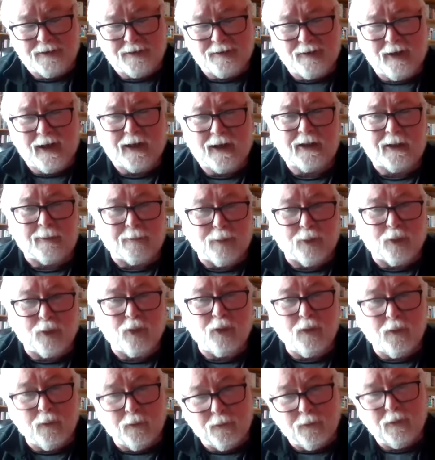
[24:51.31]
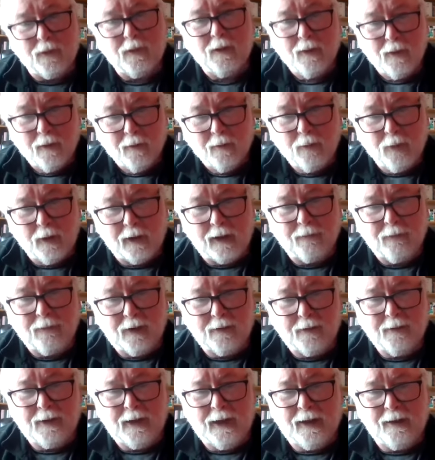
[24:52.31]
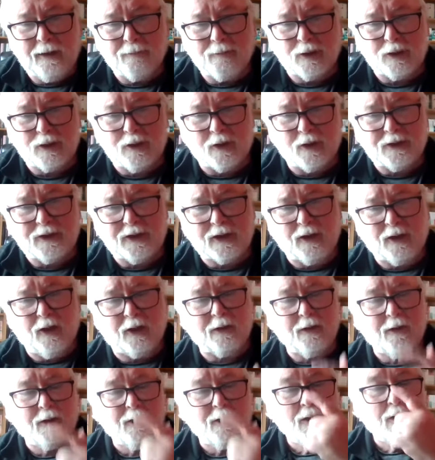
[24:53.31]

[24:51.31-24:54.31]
trial to prove whatever results they got.